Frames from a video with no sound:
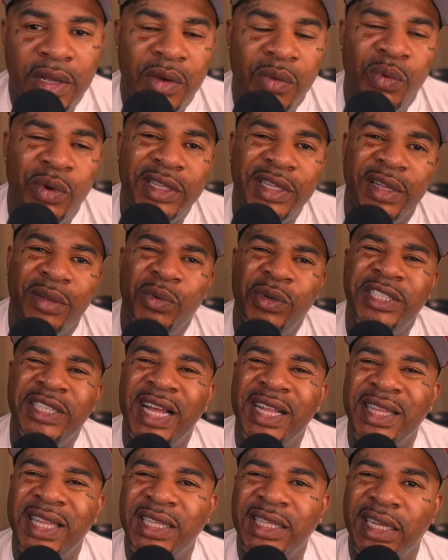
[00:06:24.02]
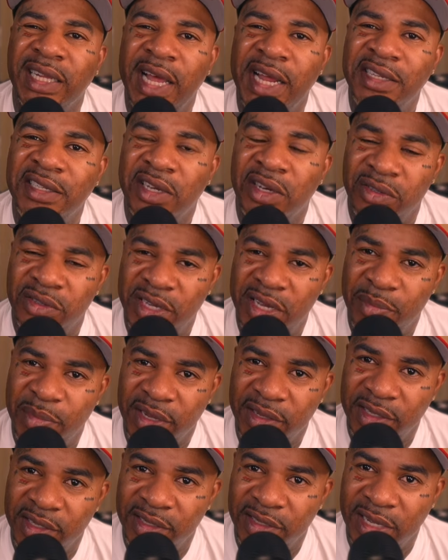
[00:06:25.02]
what y'all think the ladies gonna say
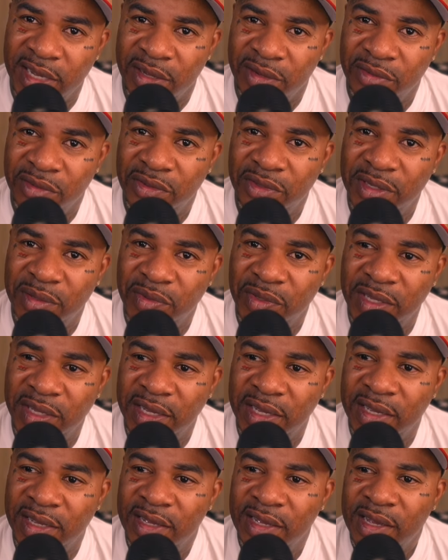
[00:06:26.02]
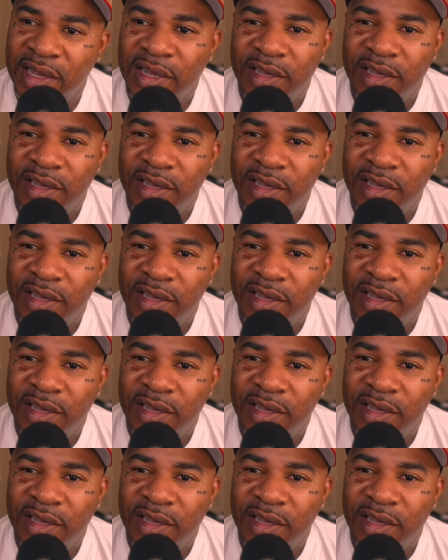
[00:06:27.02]
about this though? You see what I'm saying?